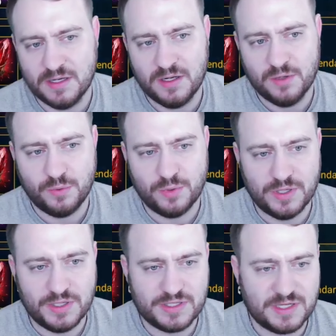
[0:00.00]

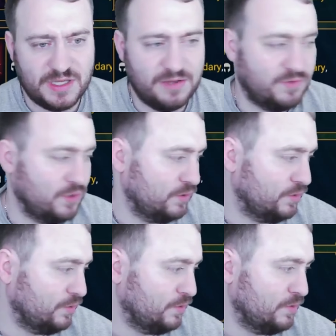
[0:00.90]
would give
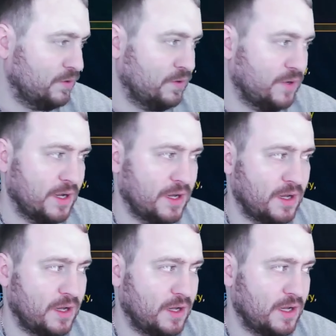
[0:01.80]
you
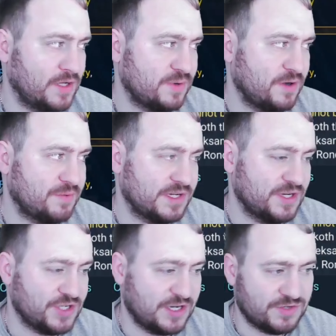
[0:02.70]
a
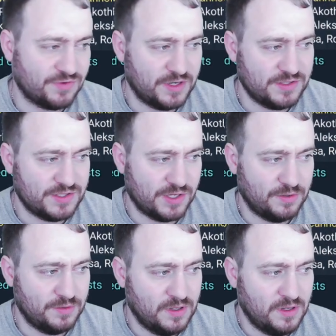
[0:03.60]
12% chance, right?
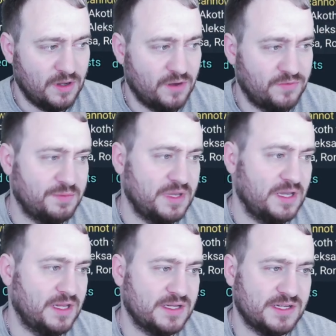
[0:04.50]
So for
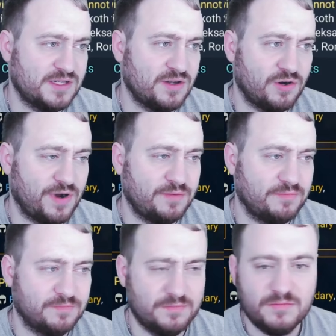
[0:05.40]
me, this is not great,
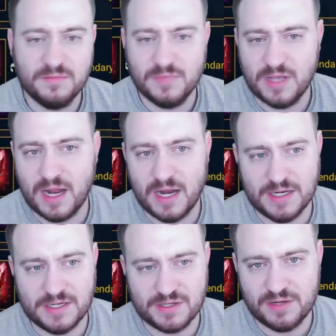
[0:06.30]
and
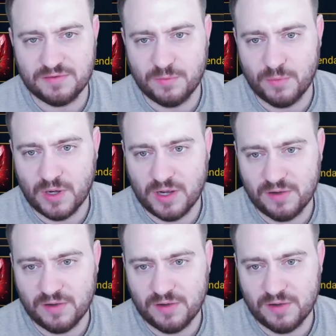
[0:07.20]
it's not even worth